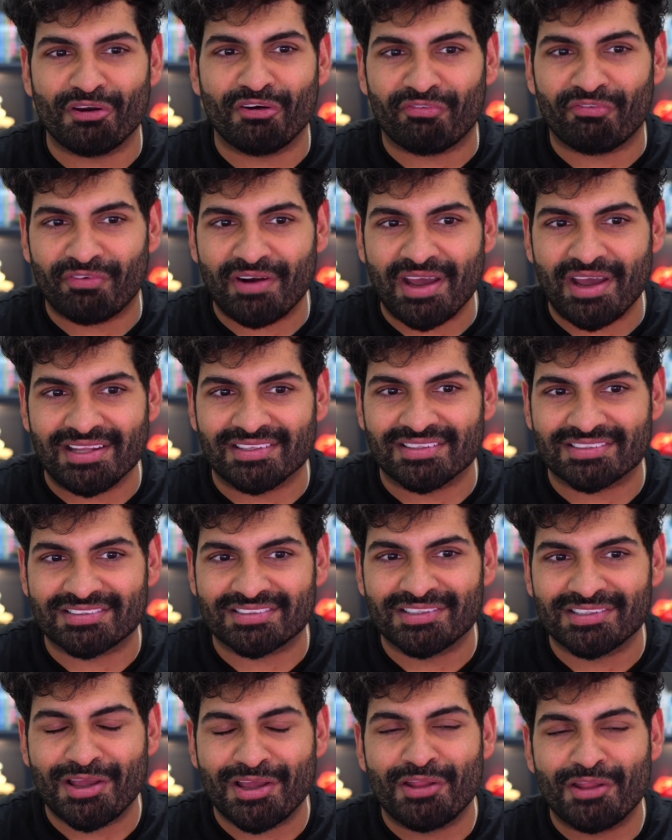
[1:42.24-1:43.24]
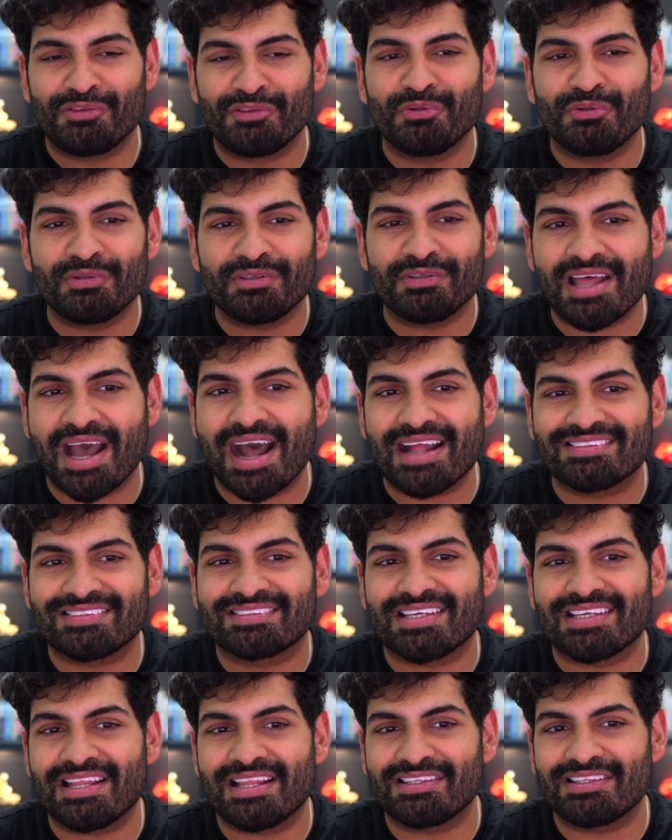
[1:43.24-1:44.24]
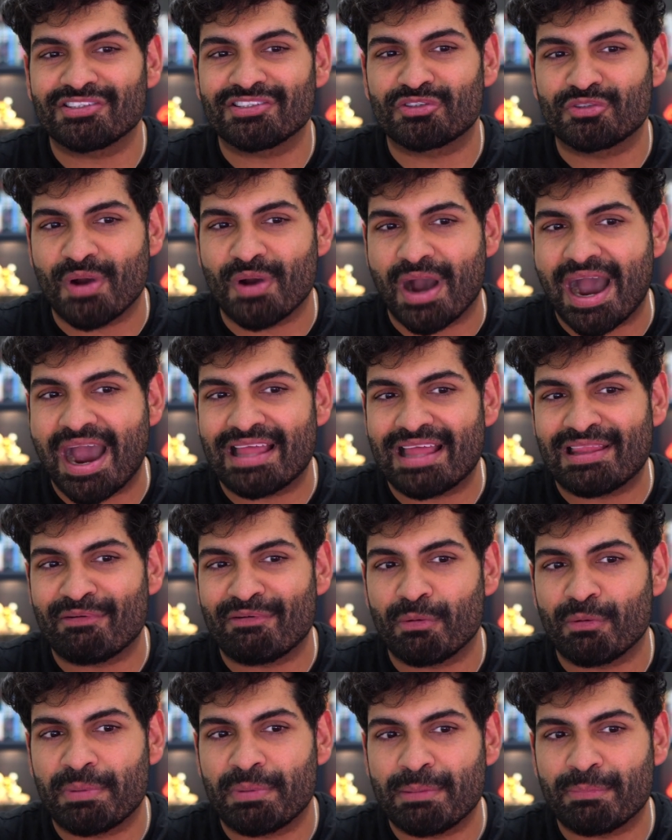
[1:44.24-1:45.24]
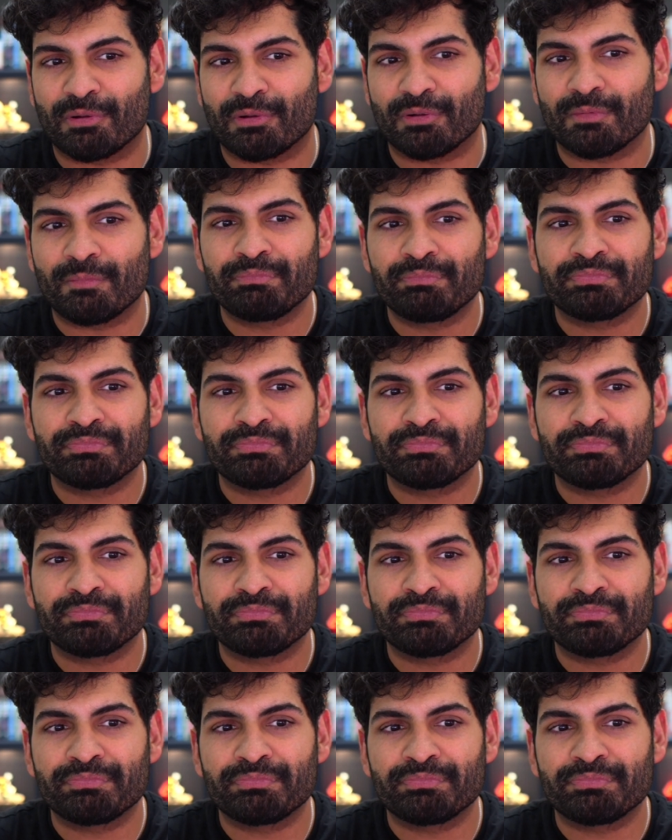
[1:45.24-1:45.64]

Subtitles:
friends. Do not send this to high-level people.